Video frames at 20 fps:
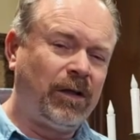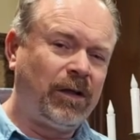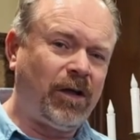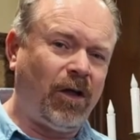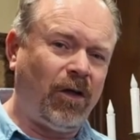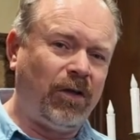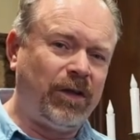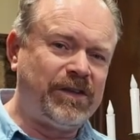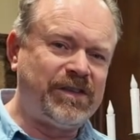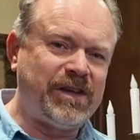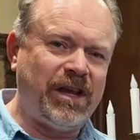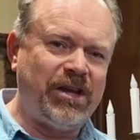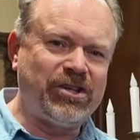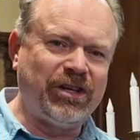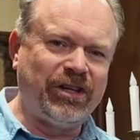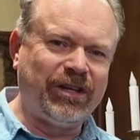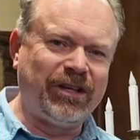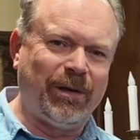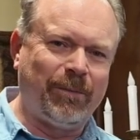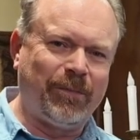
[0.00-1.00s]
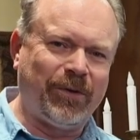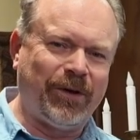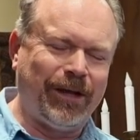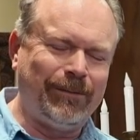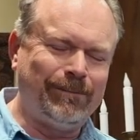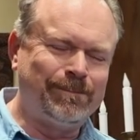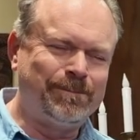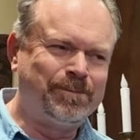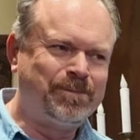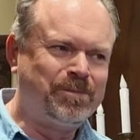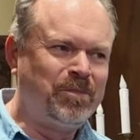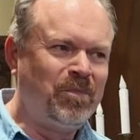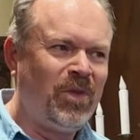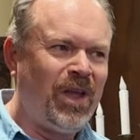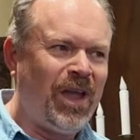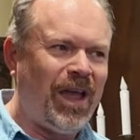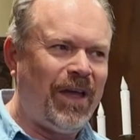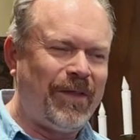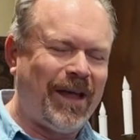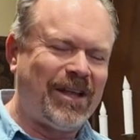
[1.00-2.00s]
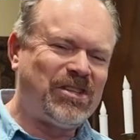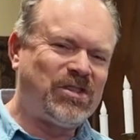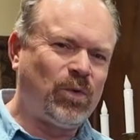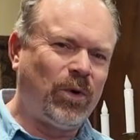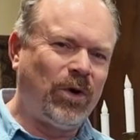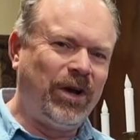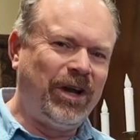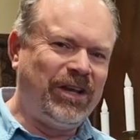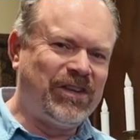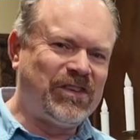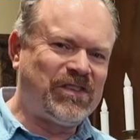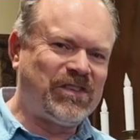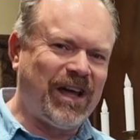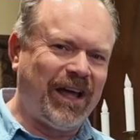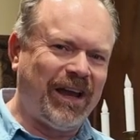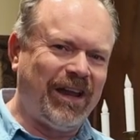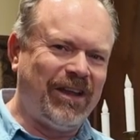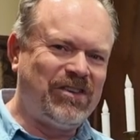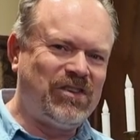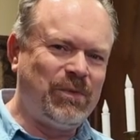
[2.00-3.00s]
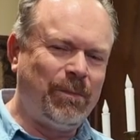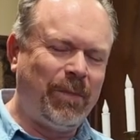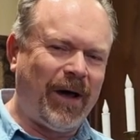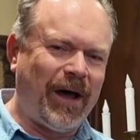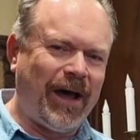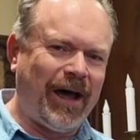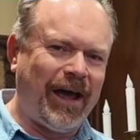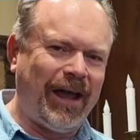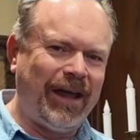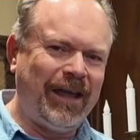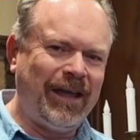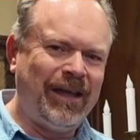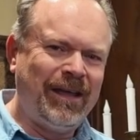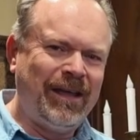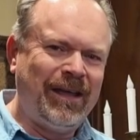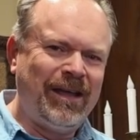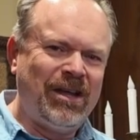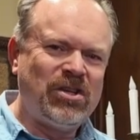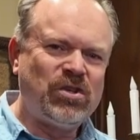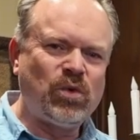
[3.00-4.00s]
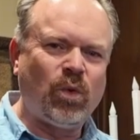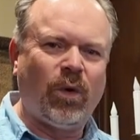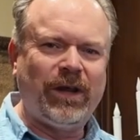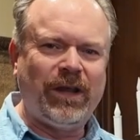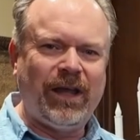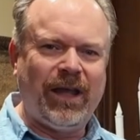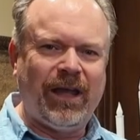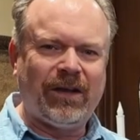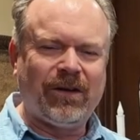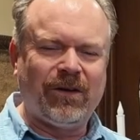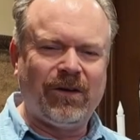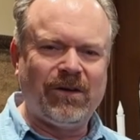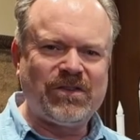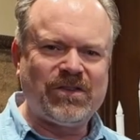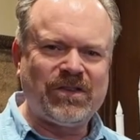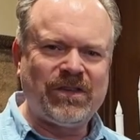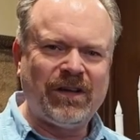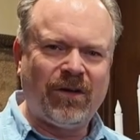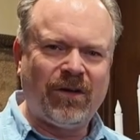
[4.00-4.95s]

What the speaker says: Colonization Company. And that's where he decided to buy 20 acres